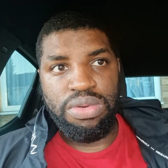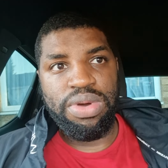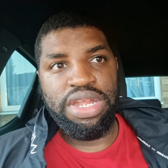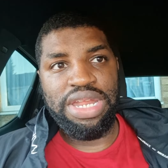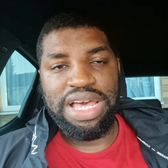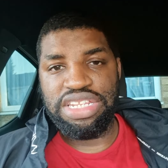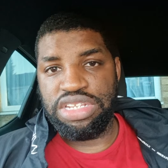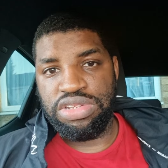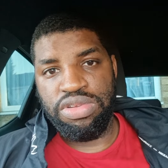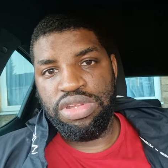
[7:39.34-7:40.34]
and
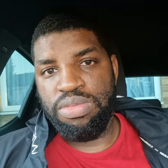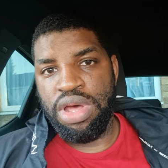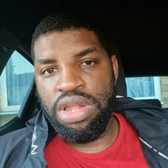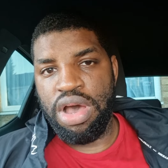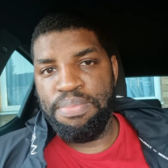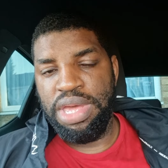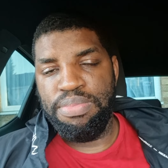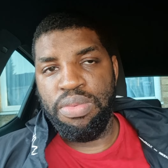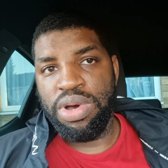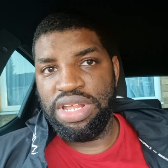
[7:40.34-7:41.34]
ask a lot of
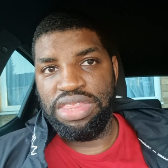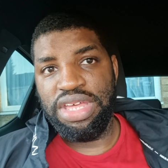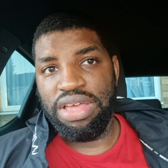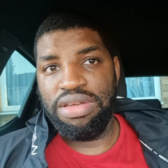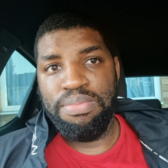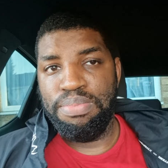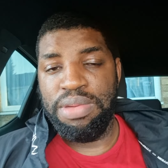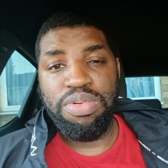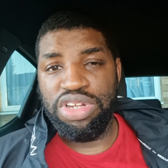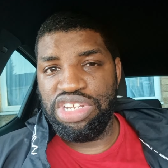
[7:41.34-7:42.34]
people what they think,
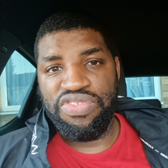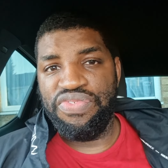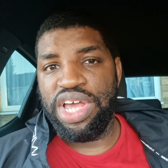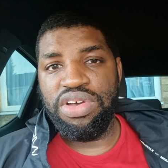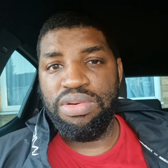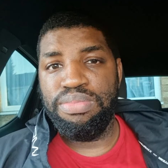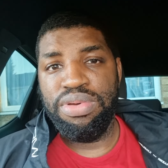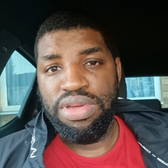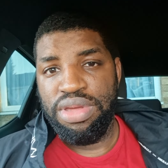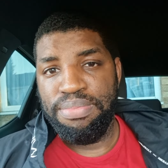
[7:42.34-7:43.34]
people are just fed up.
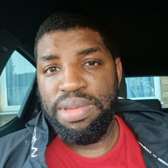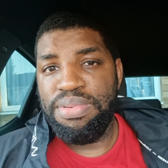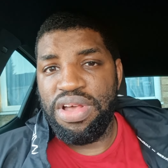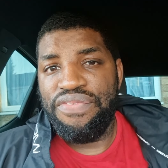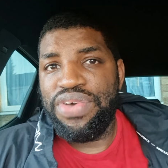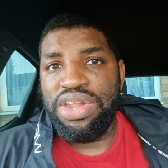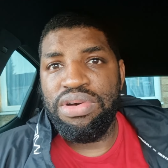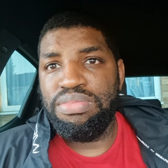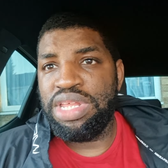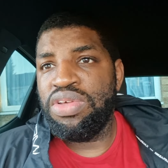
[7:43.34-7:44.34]
People are fed
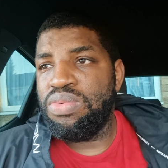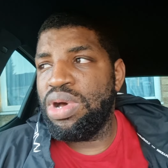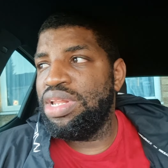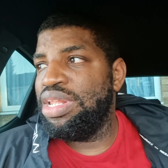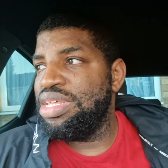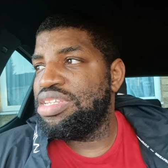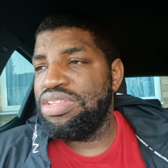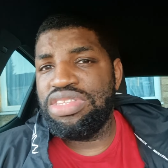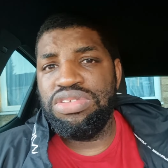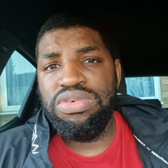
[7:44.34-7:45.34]
up. They don't want to
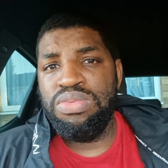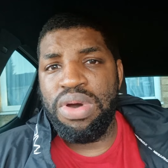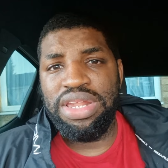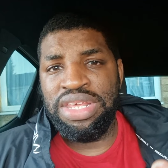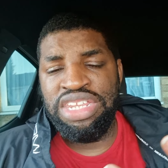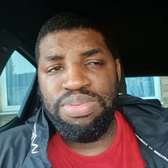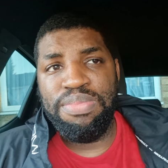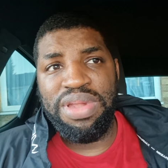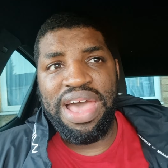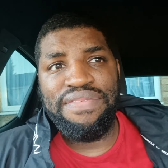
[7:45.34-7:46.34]
listen to what these
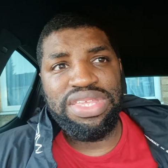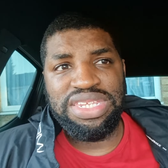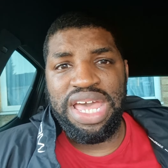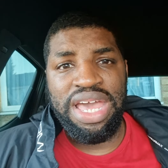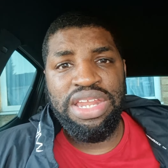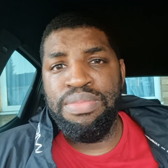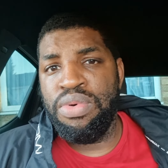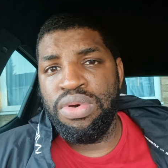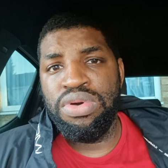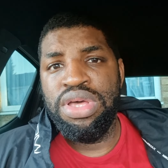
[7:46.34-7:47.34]
people have to say
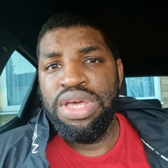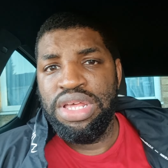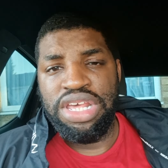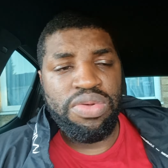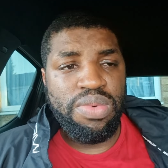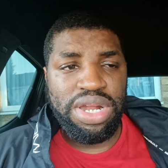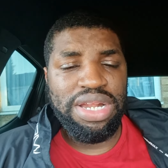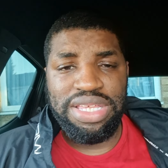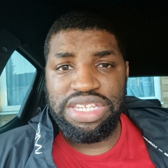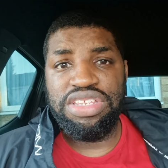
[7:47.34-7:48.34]
anymore. They don't want to
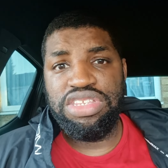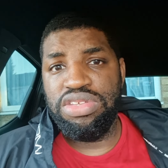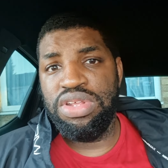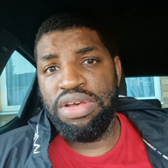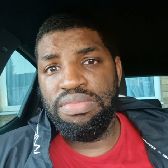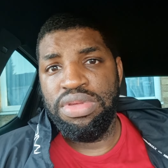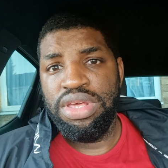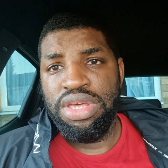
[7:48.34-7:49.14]
listen to them.